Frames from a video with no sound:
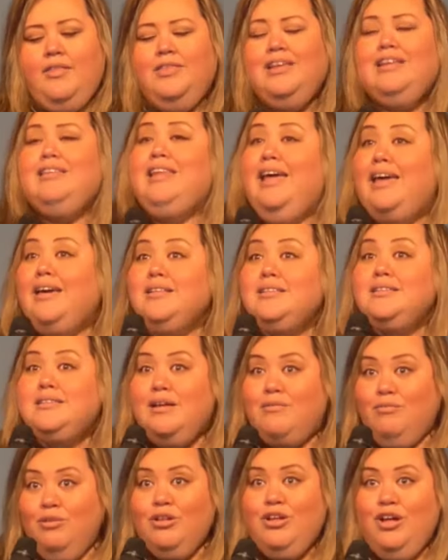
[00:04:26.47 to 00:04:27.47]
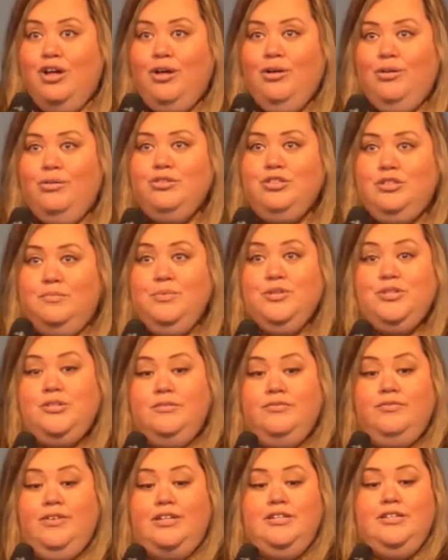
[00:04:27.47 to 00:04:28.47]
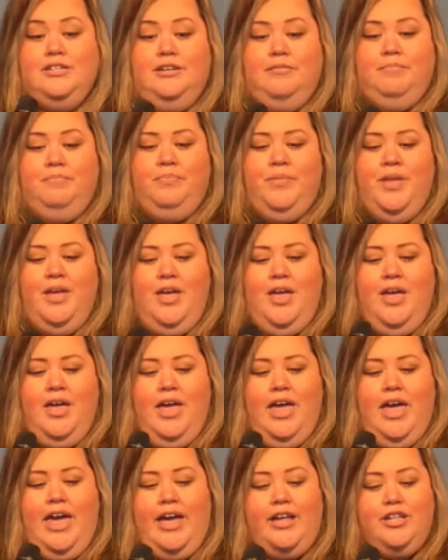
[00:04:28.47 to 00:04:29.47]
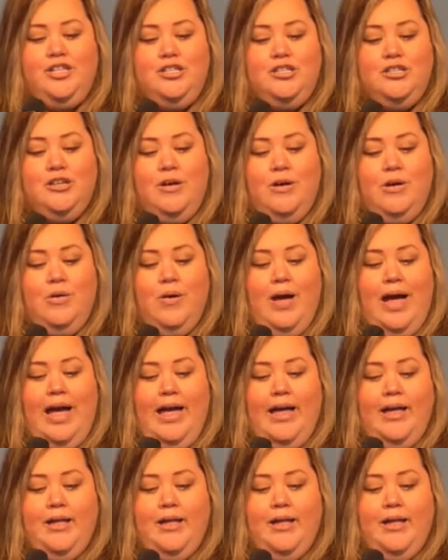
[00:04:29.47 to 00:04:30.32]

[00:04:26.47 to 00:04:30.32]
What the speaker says: The lengths that will go to pursue friendship. And so